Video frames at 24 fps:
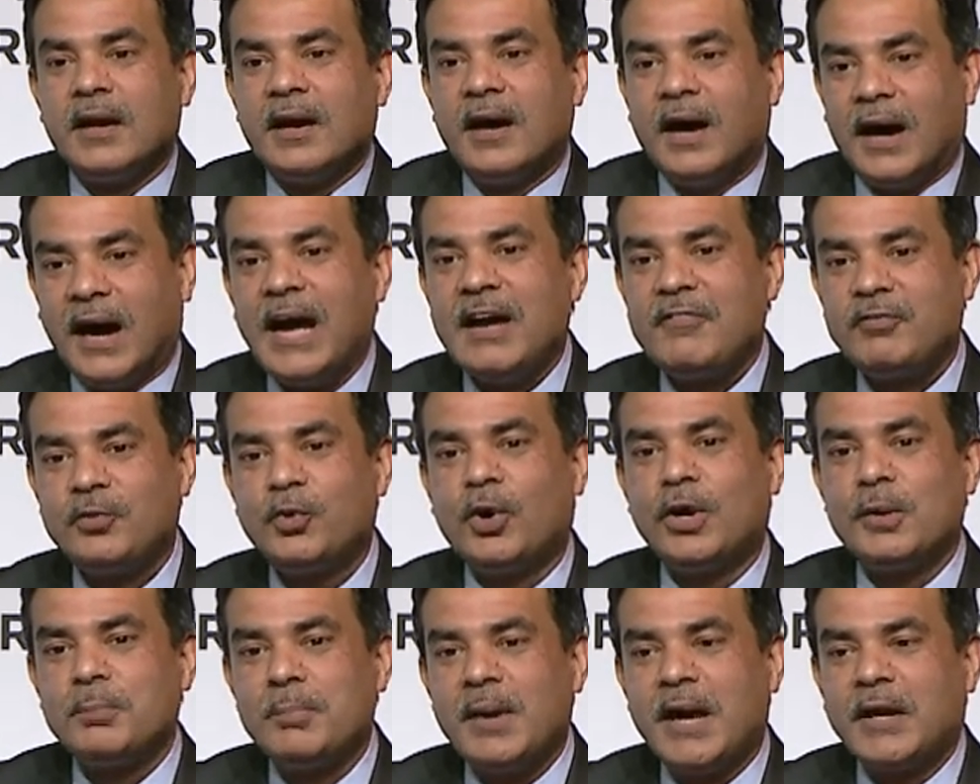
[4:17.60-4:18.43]
I have
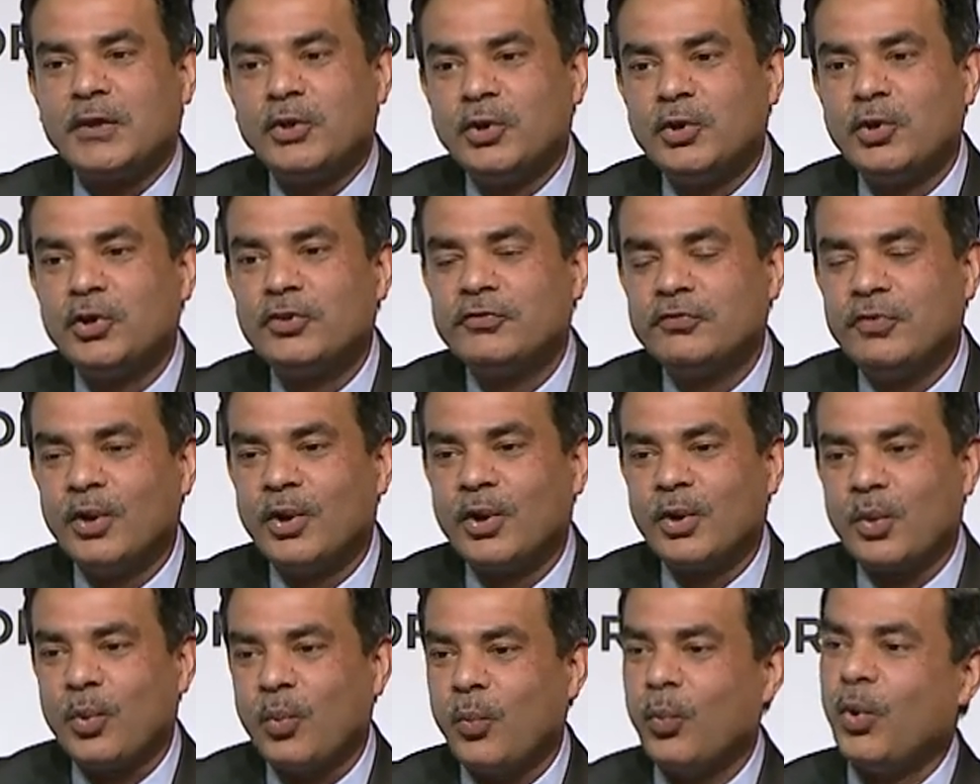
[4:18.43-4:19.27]
gone back to look
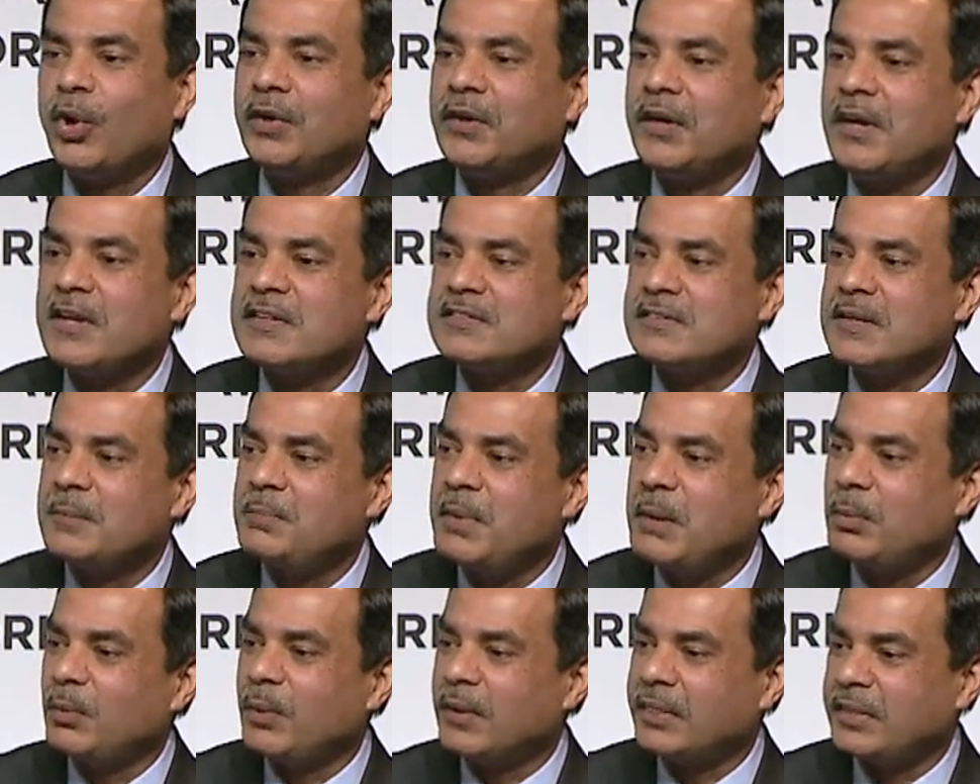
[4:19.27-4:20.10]
for what it is that
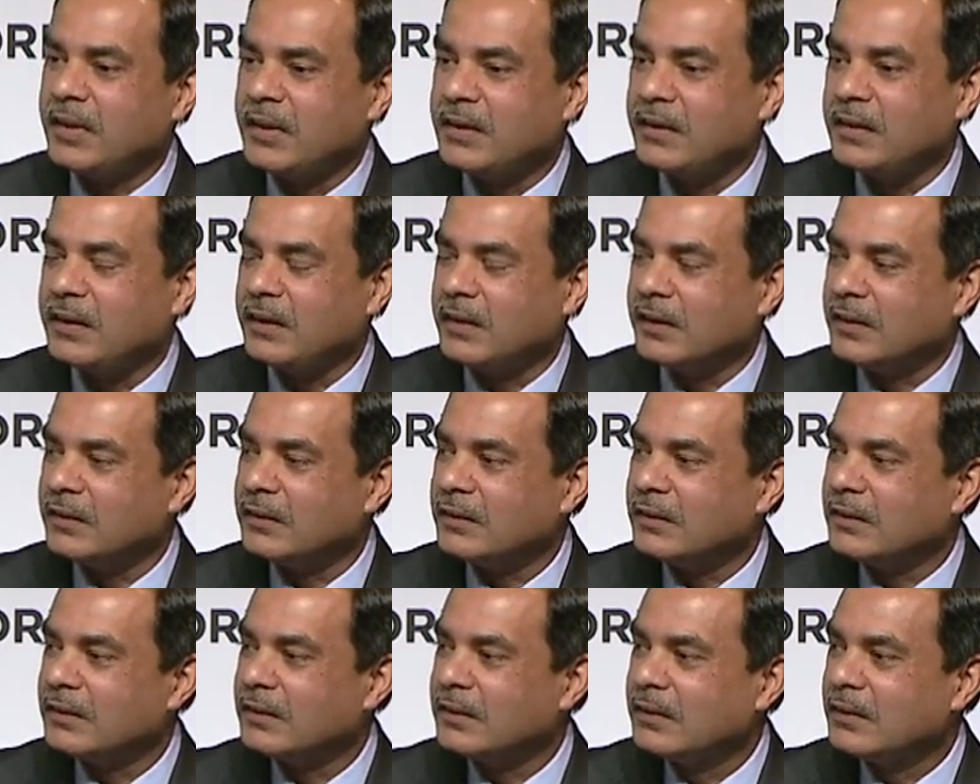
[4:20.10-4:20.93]
people were thinking
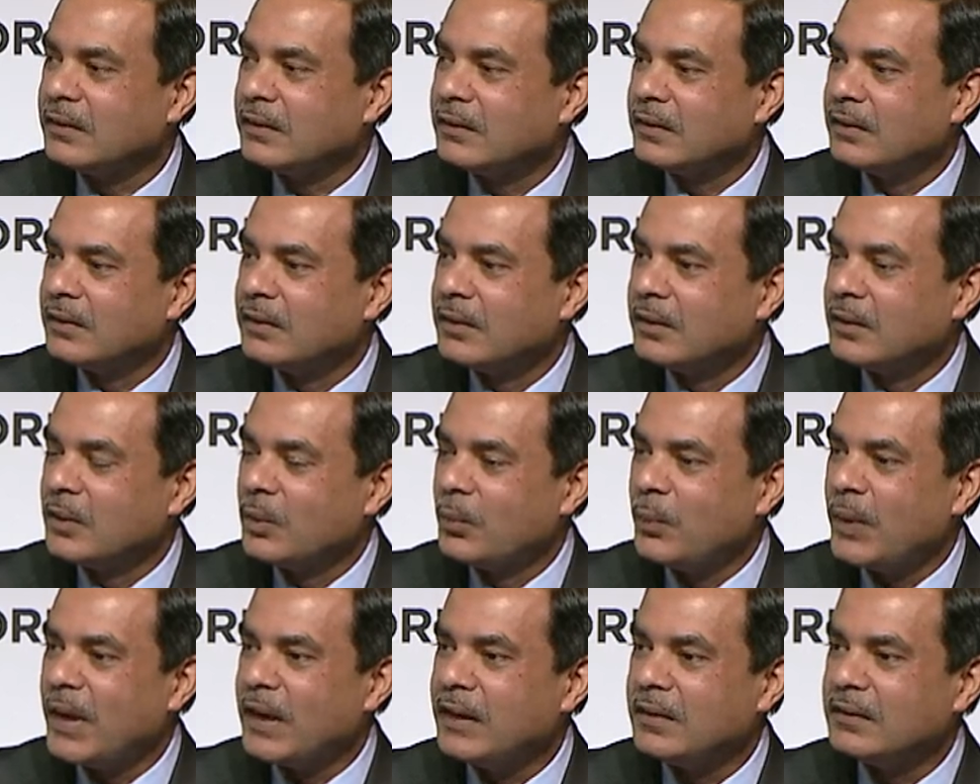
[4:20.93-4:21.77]

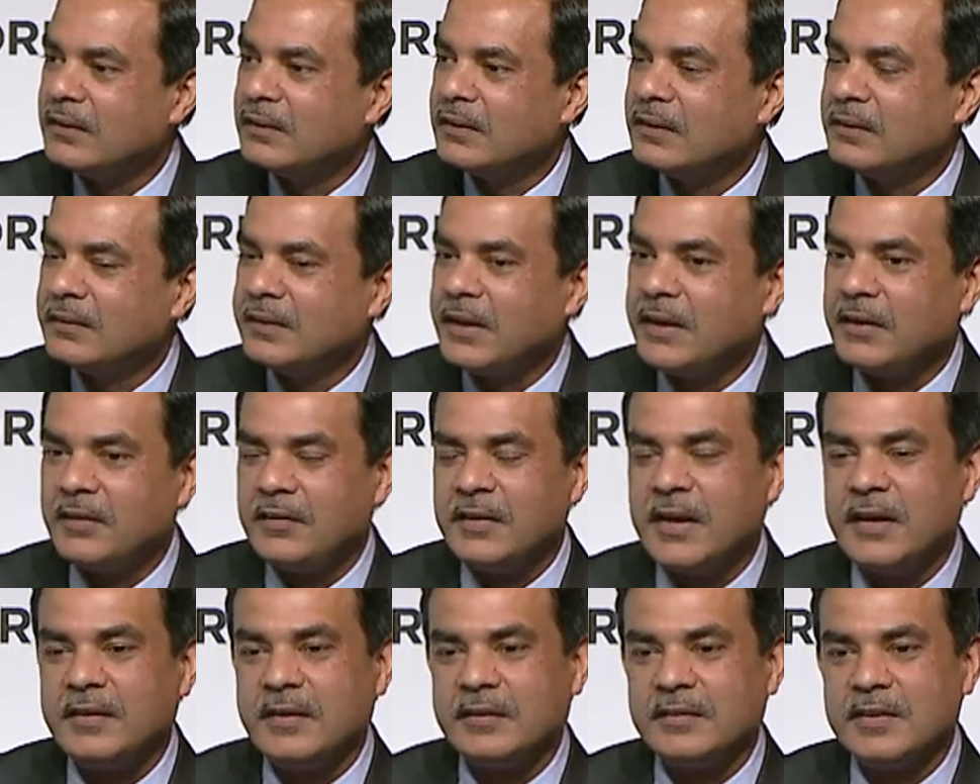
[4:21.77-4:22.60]
when they
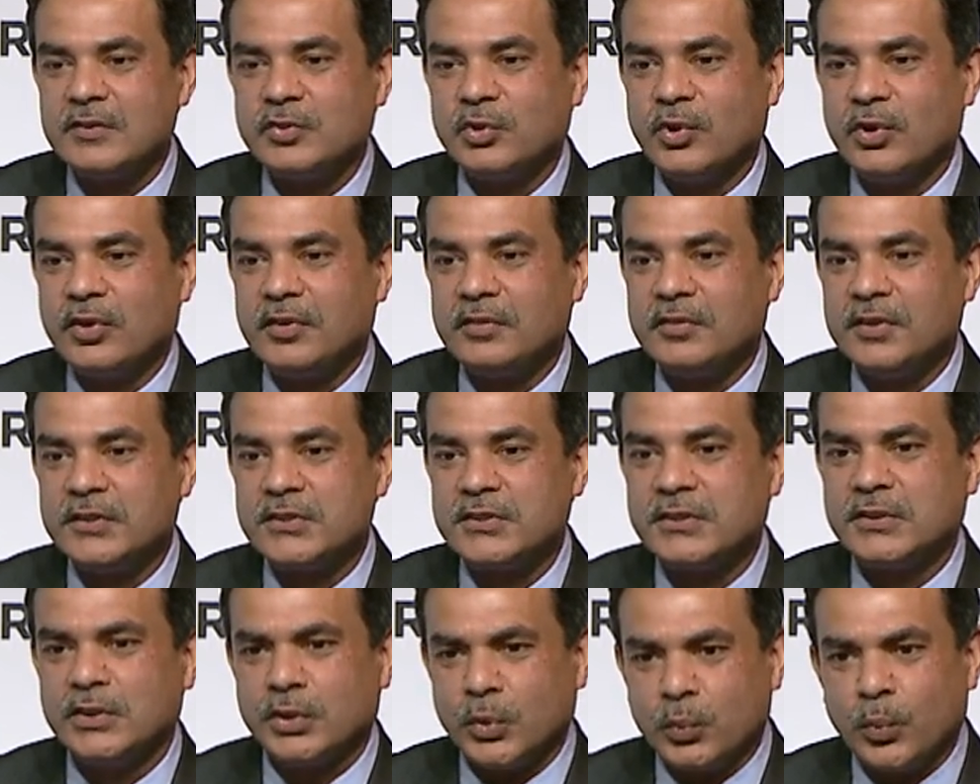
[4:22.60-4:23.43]
created this
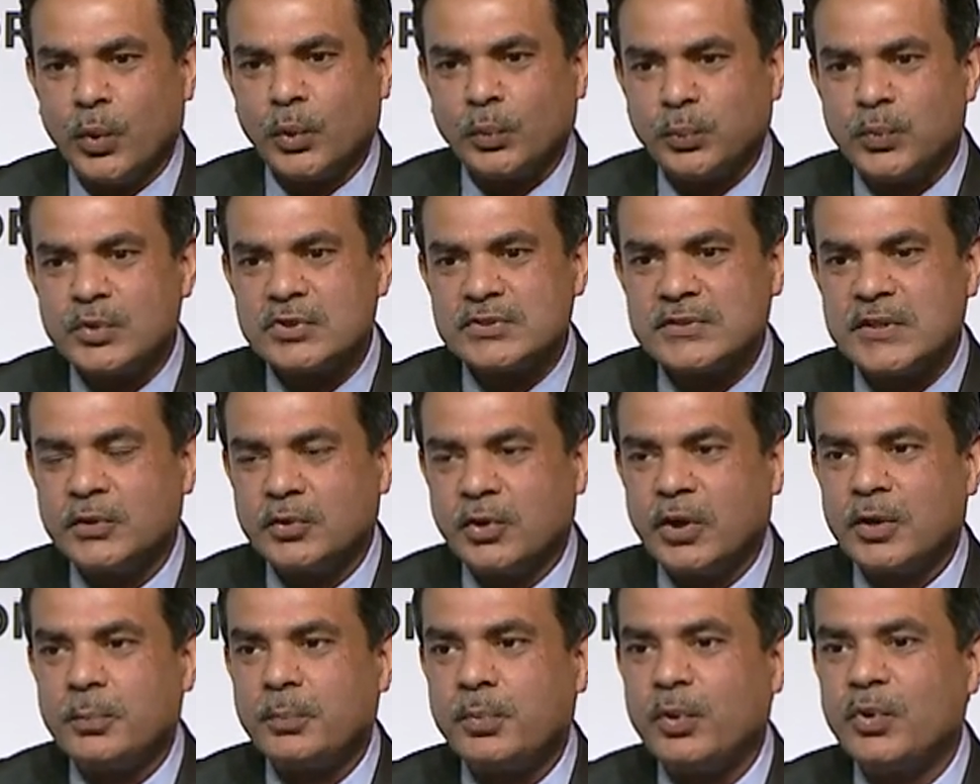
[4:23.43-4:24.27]
organization. You know, what was the
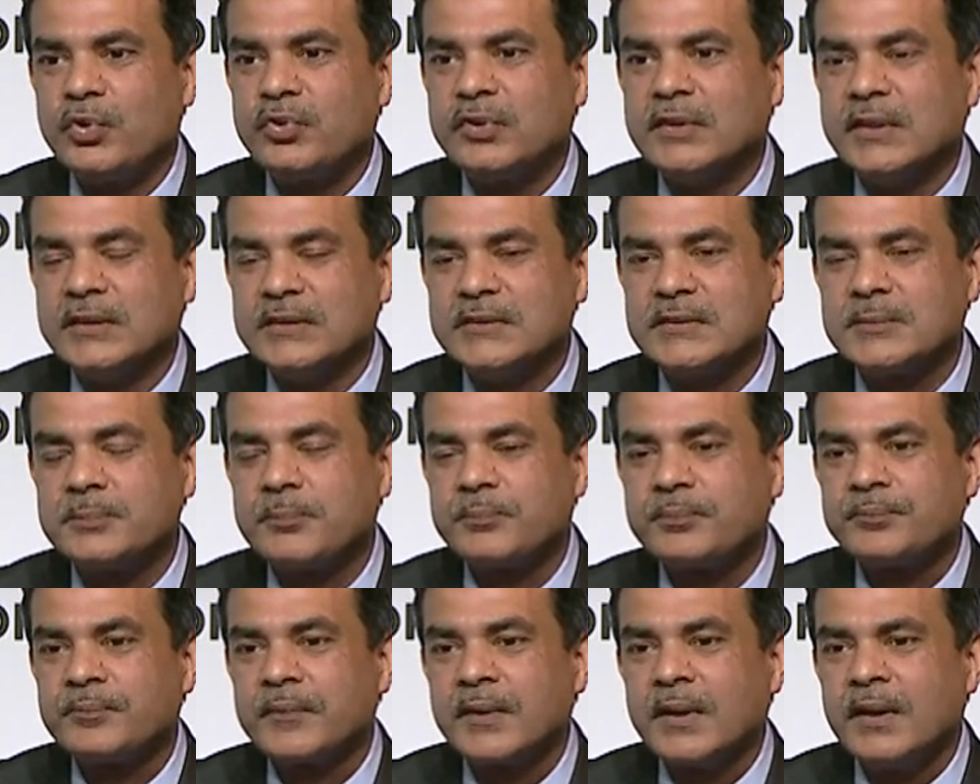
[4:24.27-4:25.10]
thought process?
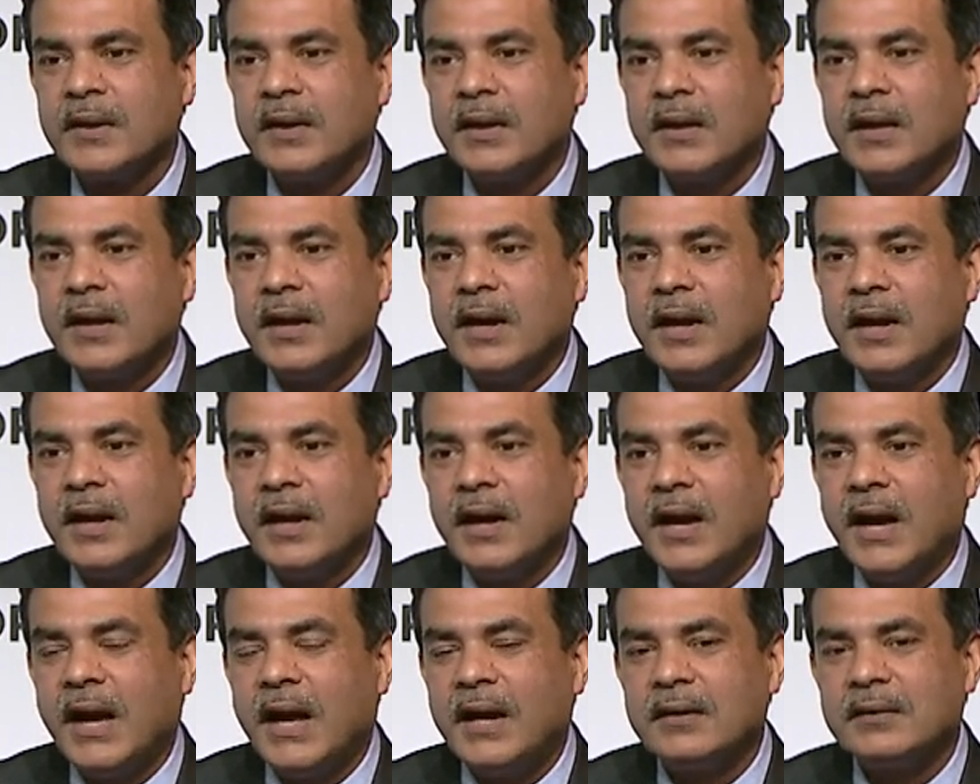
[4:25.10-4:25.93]

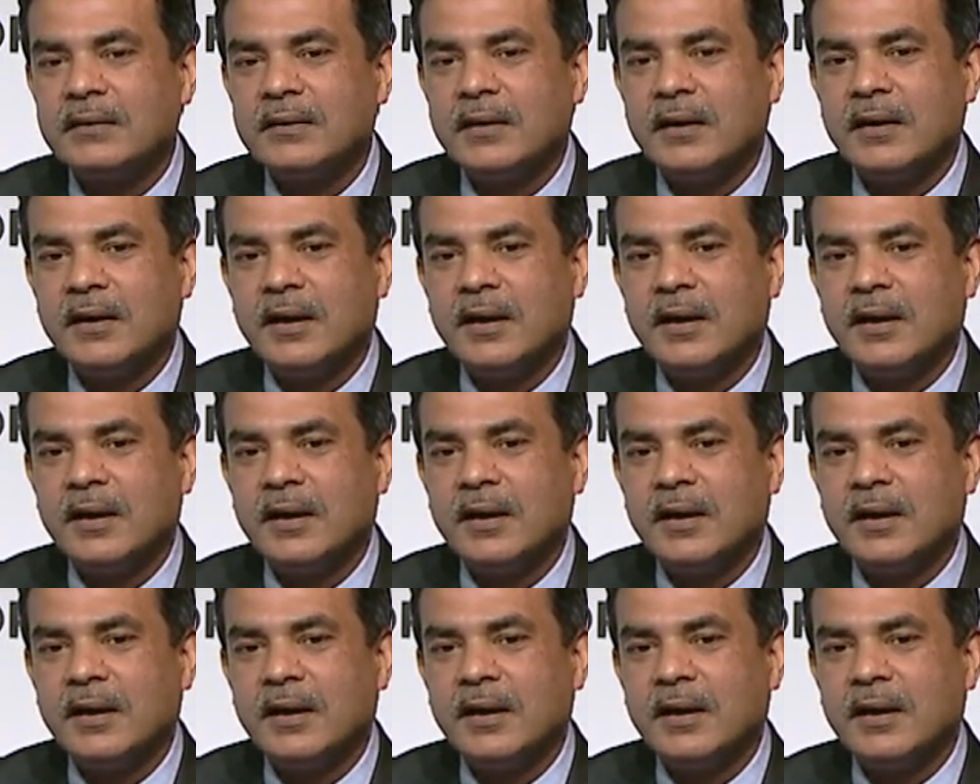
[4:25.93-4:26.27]
And